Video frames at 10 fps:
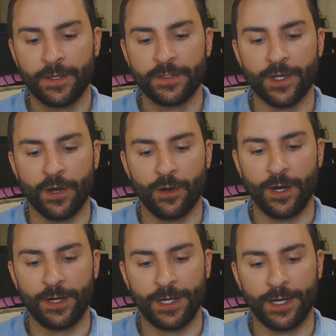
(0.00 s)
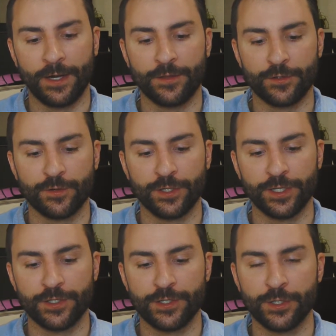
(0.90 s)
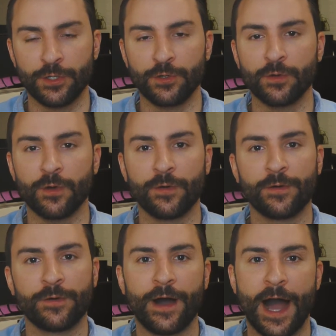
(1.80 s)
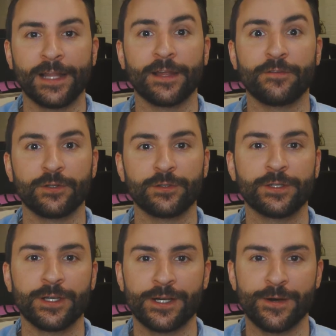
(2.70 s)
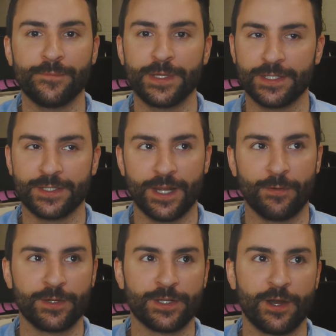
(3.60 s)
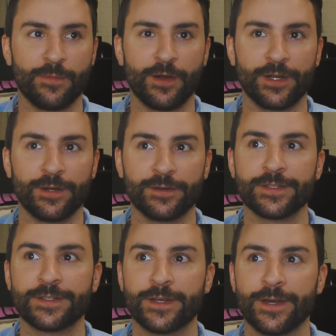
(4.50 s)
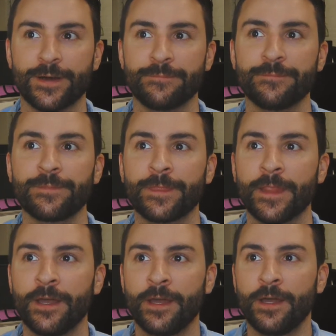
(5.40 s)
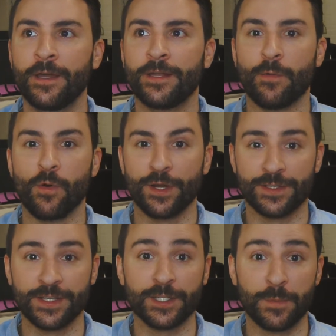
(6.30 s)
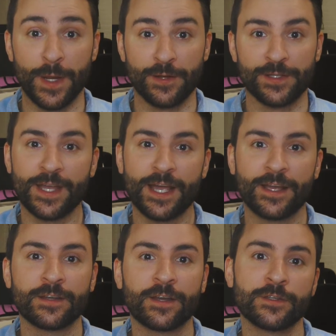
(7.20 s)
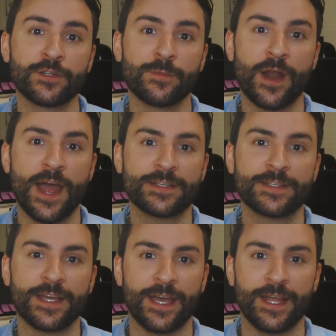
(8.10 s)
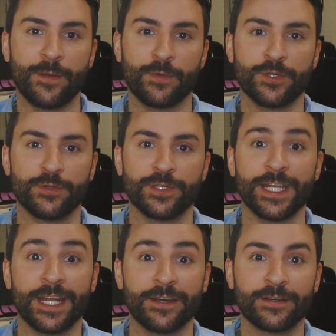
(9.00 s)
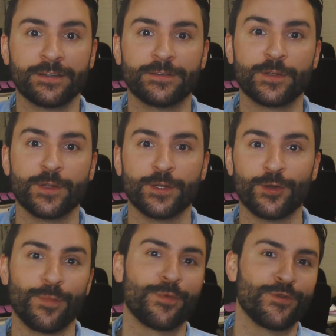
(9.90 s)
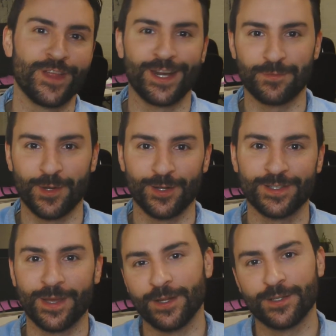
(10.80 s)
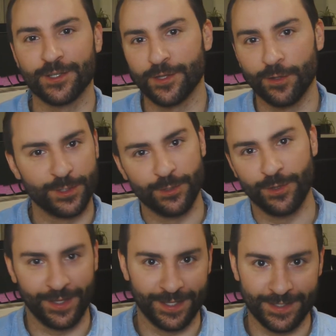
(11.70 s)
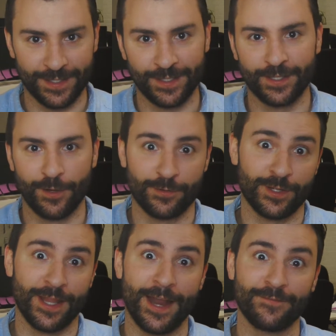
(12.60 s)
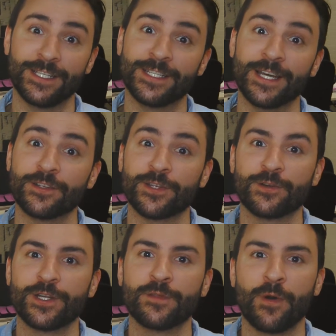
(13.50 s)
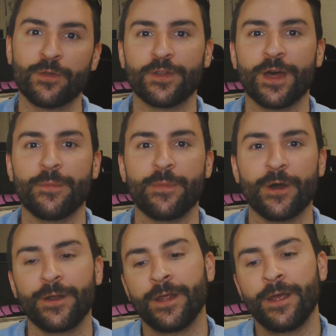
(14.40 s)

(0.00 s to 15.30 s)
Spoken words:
So there's really two high level pieces that I want to talk about here is number one is the experience that consumer has, and number two, the data, so that you can improve that experience. I mean, it's just those two things, and there's a lot of details underneath both of them, but